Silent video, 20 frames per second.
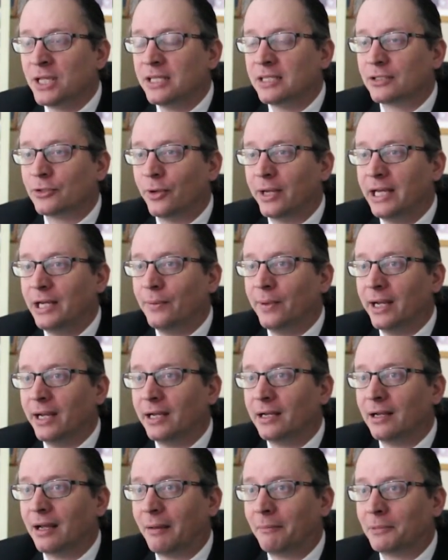So anyway,
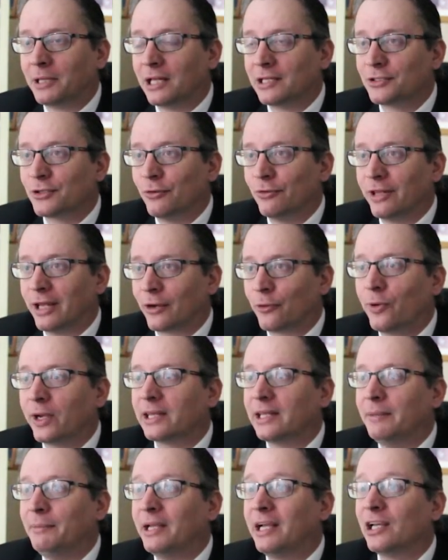I'm glossing over that
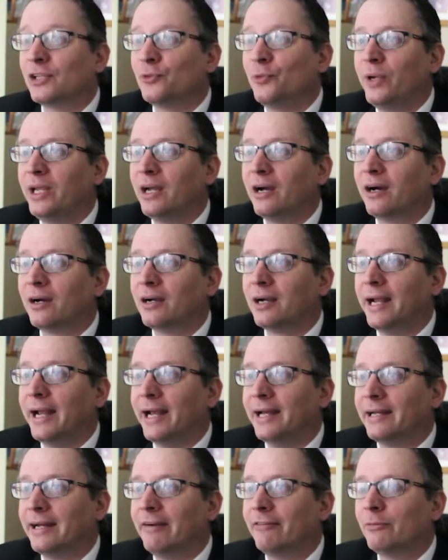quickly because we are
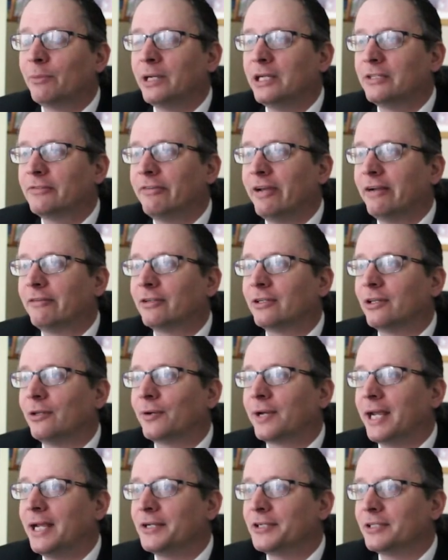at everybody's favorite
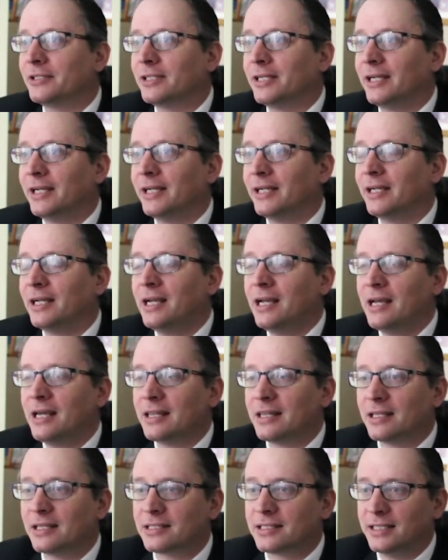location today,
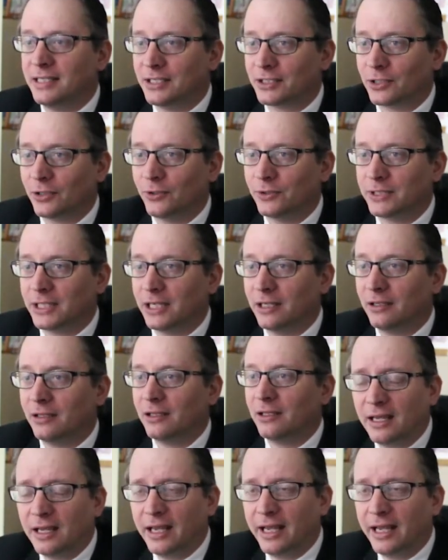the Cecil Hotel.